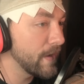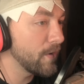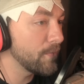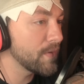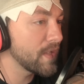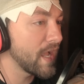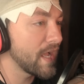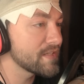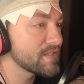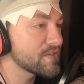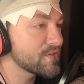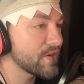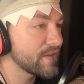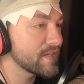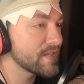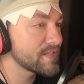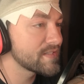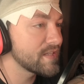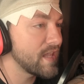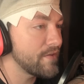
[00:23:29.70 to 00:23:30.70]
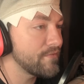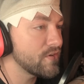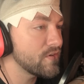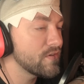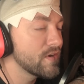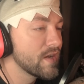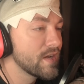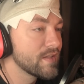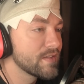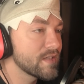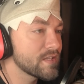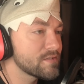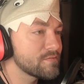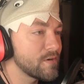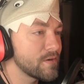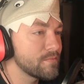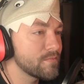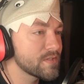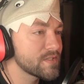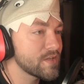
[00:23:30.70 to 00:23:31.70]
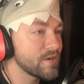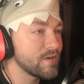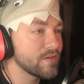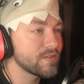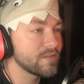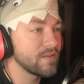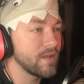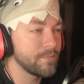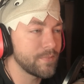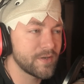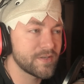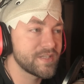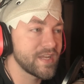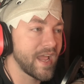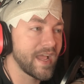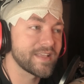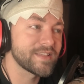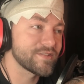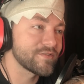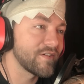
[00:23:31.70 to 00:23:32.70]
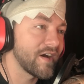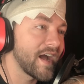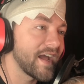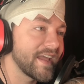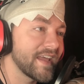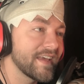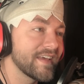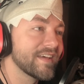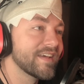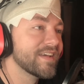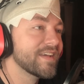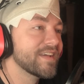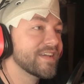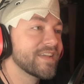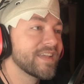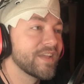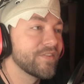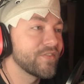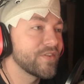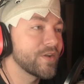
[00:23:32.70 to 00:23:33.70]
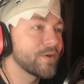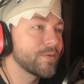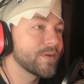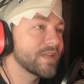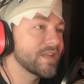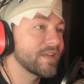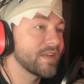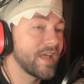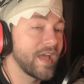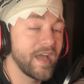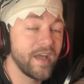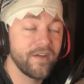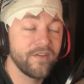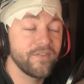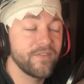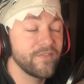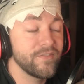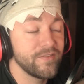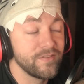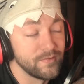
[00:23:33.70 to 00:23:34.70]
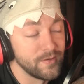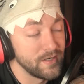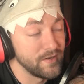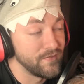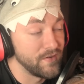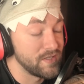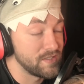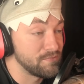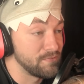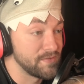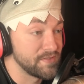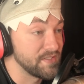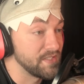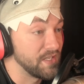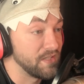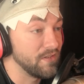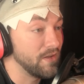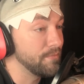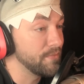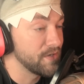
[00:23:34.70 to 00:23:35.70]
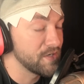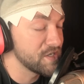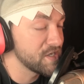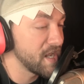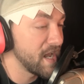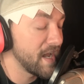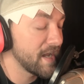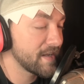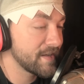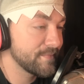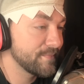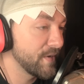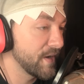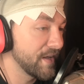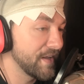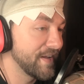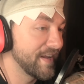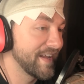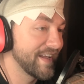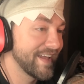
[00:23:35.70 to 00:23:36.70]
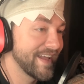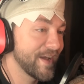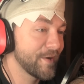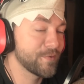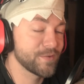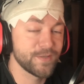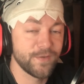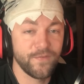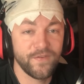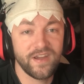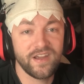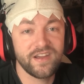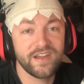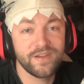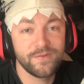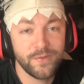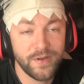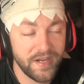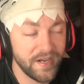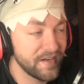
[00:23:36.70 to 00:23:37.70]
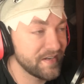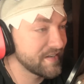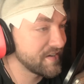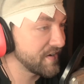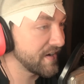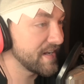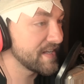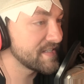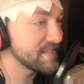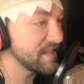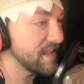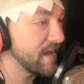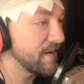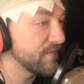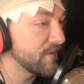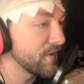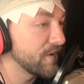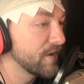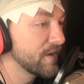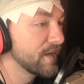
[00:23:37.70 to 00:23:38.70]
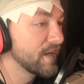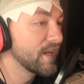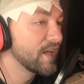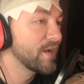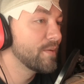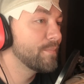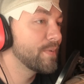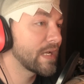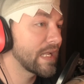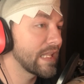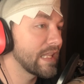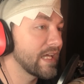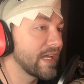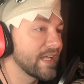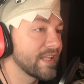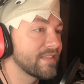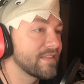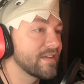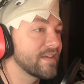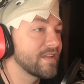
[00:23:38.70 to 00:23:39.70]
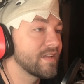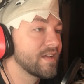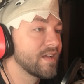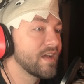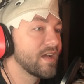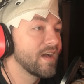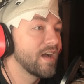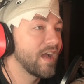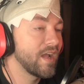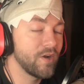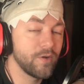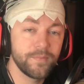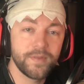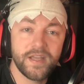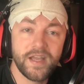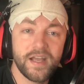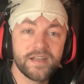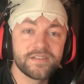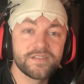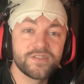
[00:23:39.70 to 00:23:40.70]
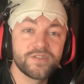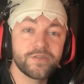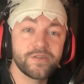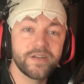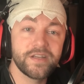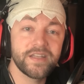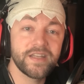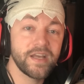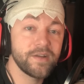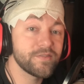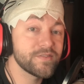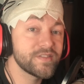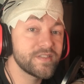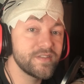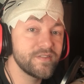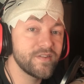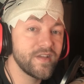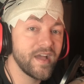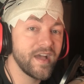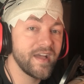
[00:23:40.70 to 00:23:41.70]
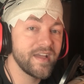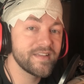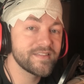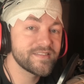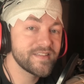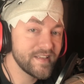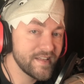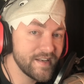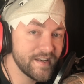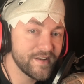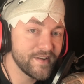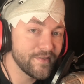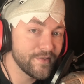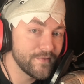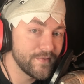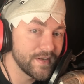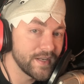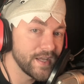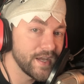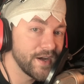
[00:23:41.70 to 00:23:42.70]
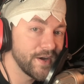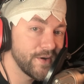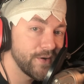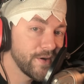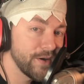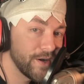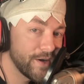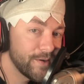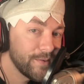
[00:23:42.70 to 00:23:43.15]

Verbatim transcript: I hope you guys enjoyed this level. This one was called Lumberjack's Riot. Even though we didn't have, one of us wasn't a lumberjack, but it was a very weird, crazy level, but I liked it. I hope you guys enjoyed, and I will see you guys in another video.